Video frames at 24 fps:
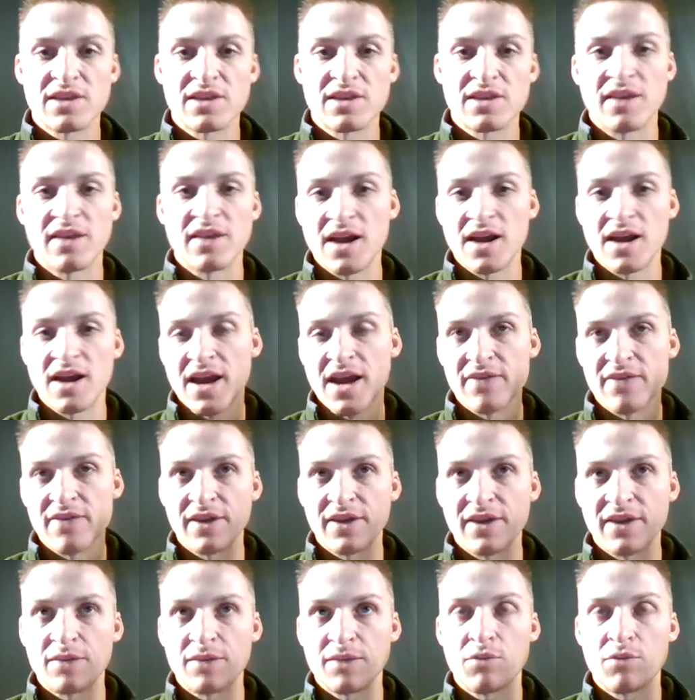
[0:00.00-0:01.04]
And then I have
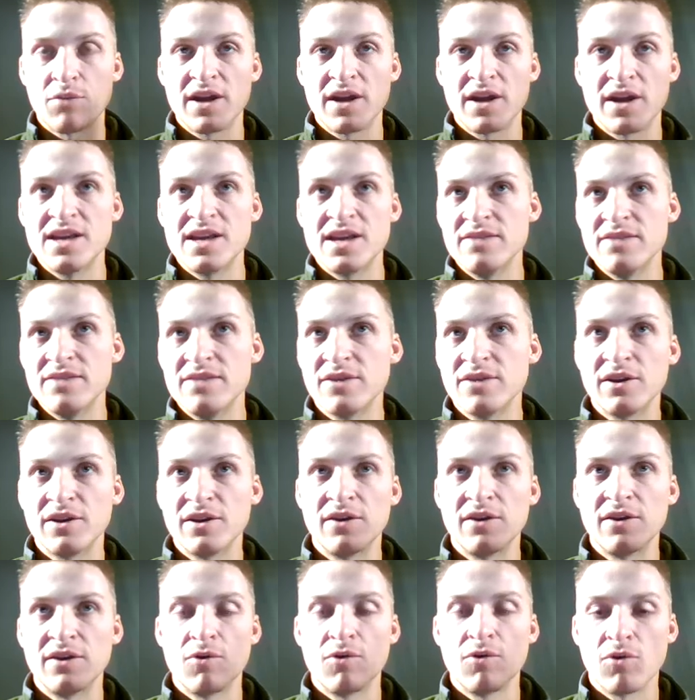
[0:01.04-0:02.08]
like a break
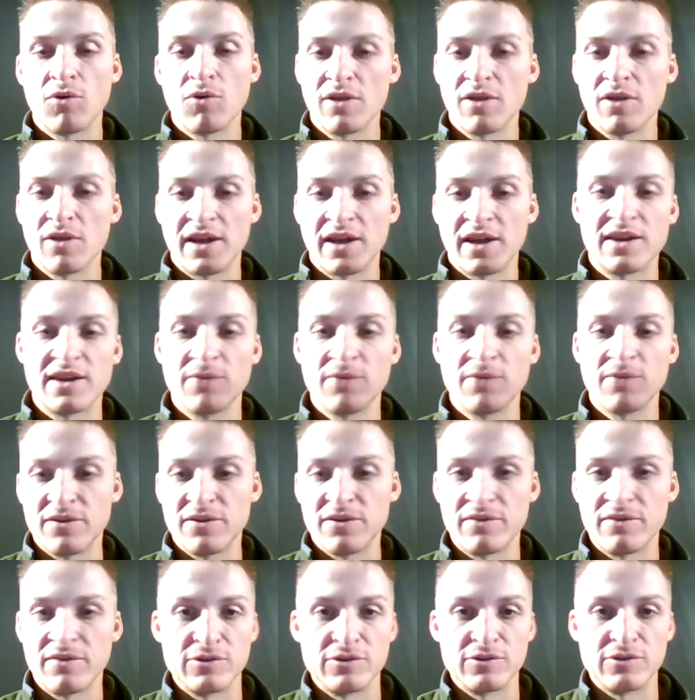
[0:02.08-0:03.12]
even or like get rid of
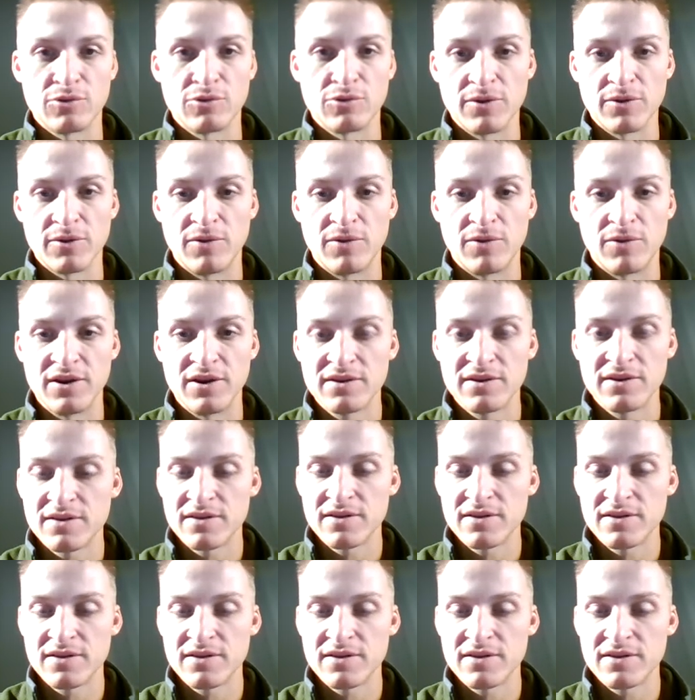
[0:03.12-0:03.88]
inventory one.